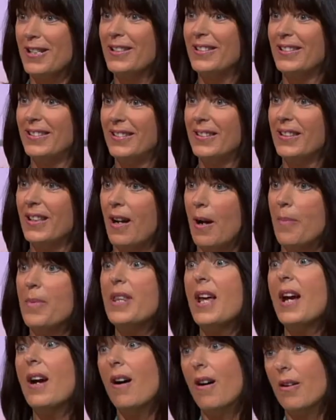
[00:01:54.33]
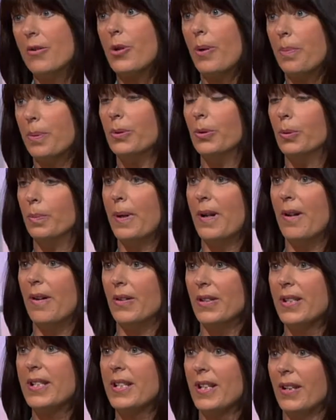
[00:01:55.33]
Yeah, yeah, I mean they are tropical
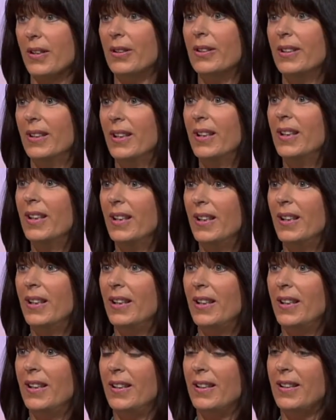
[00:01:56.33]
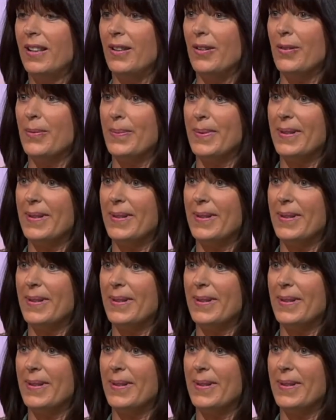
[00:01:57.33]
plants, so yeah, yeah.